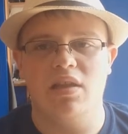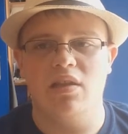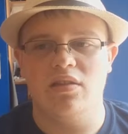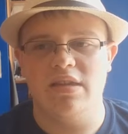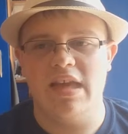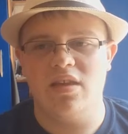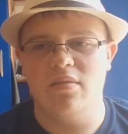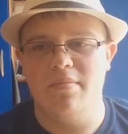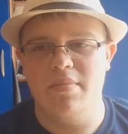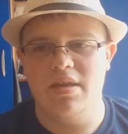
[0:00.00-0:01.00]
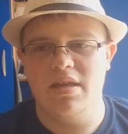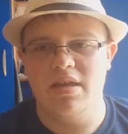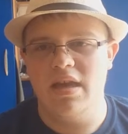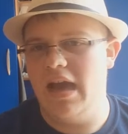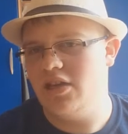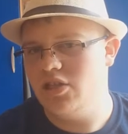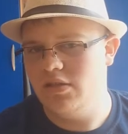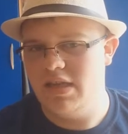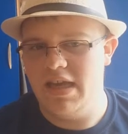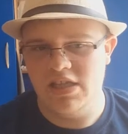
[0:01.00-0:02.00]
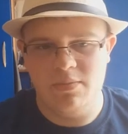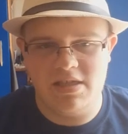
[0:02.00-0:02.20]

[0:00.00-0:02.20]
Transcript: adult like Minnie actually is.